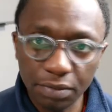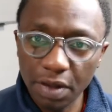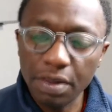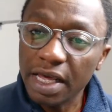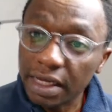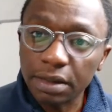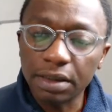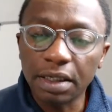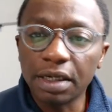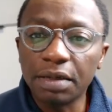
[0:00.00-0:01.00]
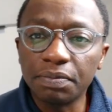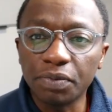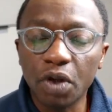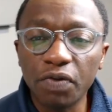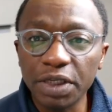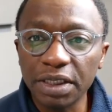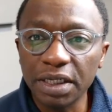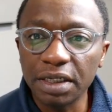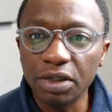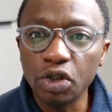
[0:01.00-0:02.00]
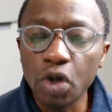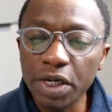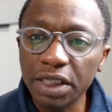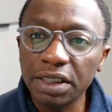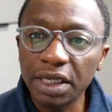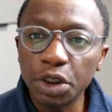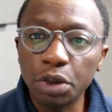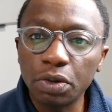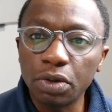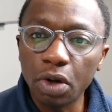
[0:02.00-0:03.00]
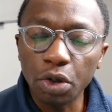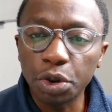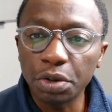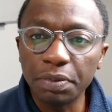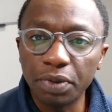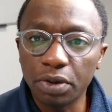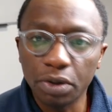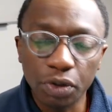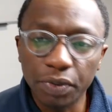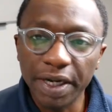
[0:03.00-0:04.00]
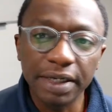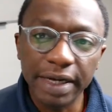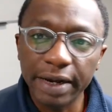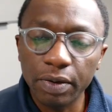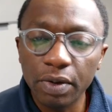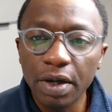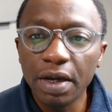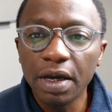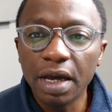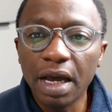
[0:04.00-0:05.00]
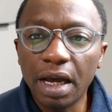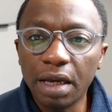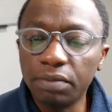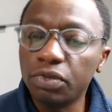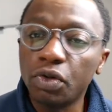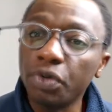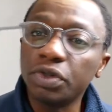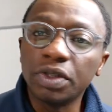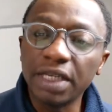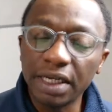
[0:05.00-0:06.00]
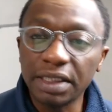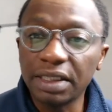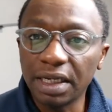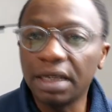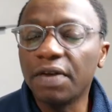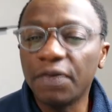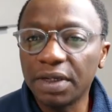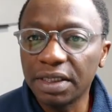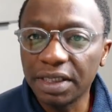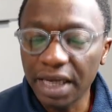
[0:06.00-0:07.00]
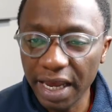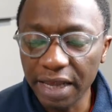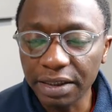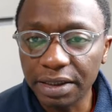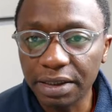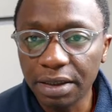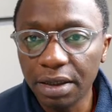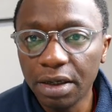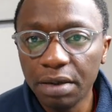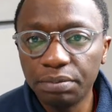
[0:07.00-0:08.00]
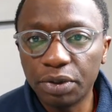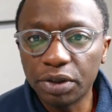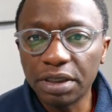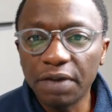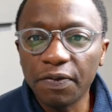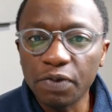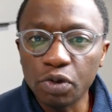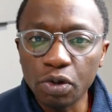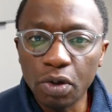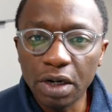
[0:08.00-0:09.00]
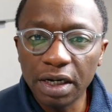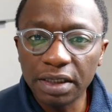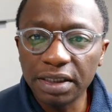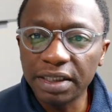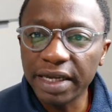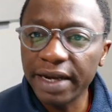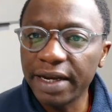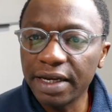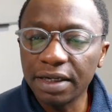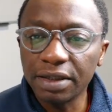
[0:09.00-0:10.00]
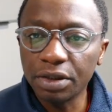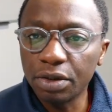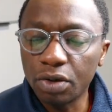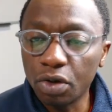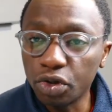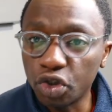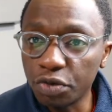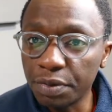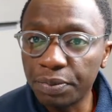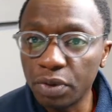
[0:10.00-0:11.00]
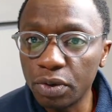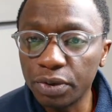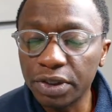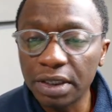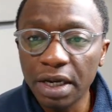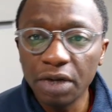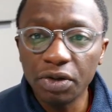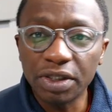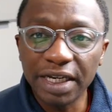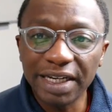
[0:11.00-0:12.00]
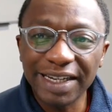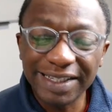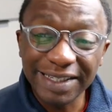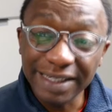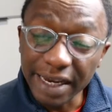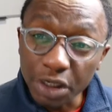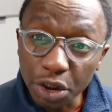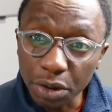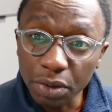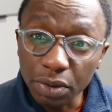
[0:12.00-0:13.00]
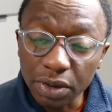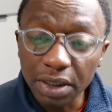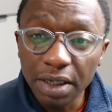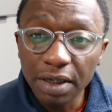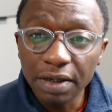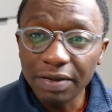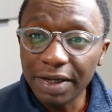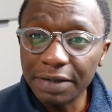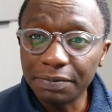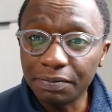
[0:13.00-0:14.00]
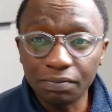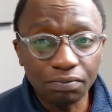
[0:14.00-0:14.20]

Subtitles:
things. Obviously, non-essential luxury products right now are going to take a significant hit. But if you are selling, consumables, you're selling essentials, then